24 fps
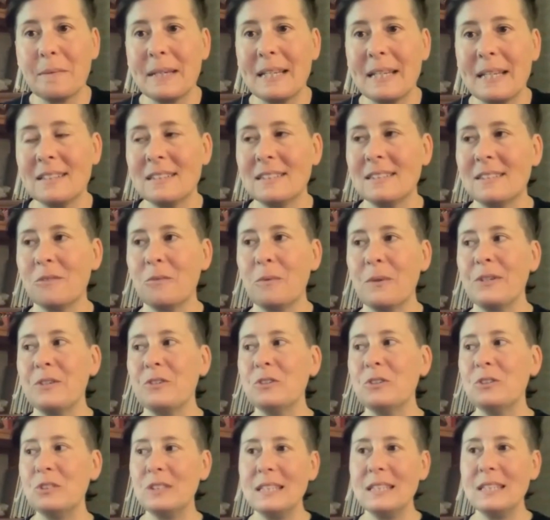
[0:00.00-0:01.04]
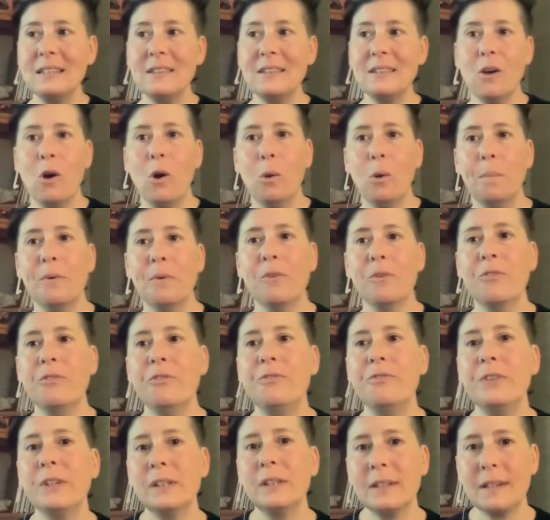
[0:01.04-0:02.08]
because when you see the opal
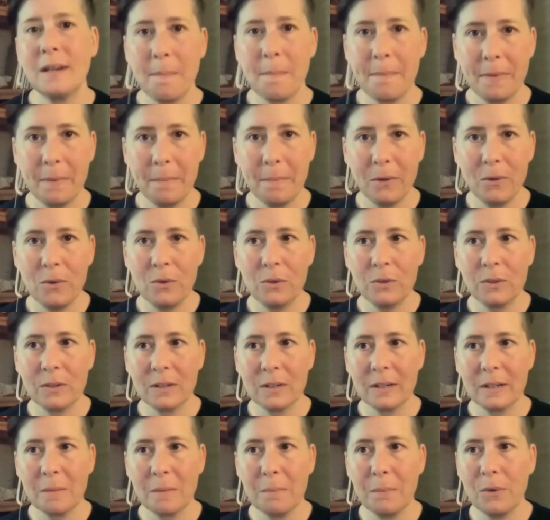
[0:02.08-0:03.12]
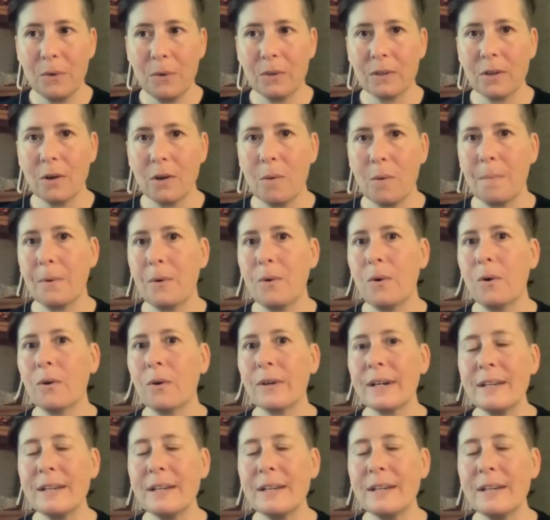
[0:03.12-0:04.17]
filling up the boulder in boulder opal,
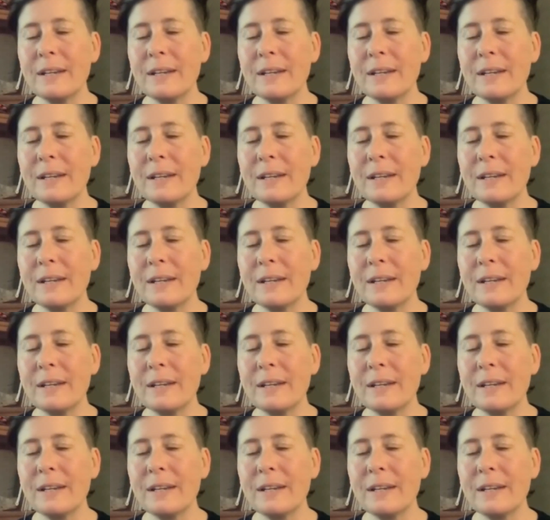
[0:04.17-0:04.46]
or you